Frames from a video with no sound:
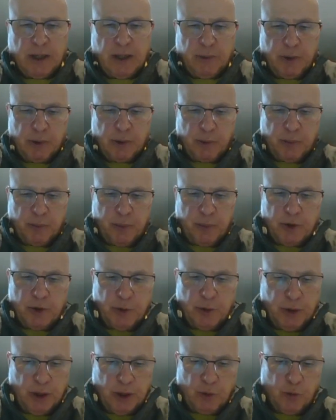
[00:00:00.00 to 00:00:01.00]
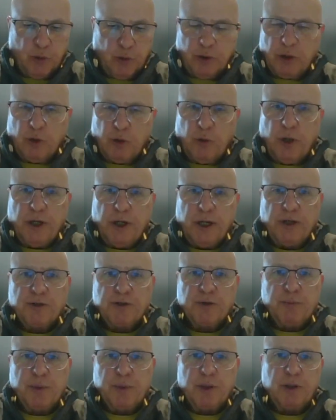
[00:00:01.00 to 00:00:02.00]
And then we were doing little
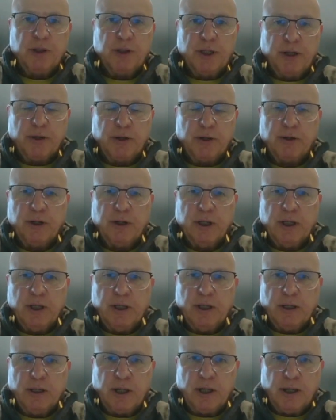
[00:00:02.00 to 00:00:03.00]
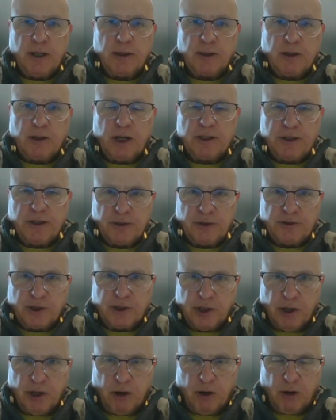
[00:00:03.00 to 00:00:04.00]
100 milliliter cocktails to
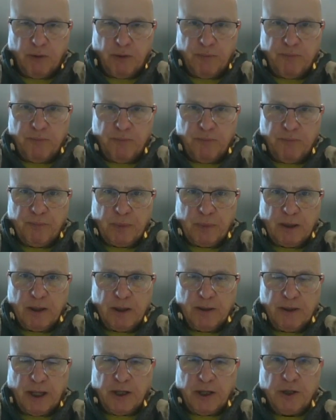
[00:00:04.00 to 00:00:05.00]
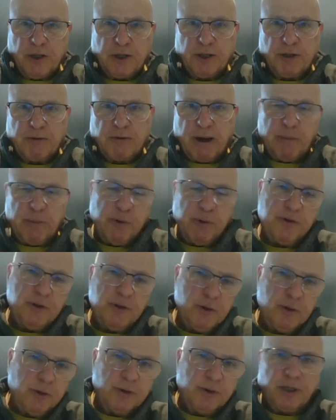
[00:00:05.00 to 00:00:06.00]
go that you could grab
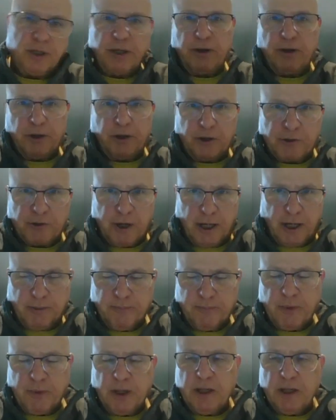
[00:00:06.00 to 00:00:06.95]
with you and get on the train.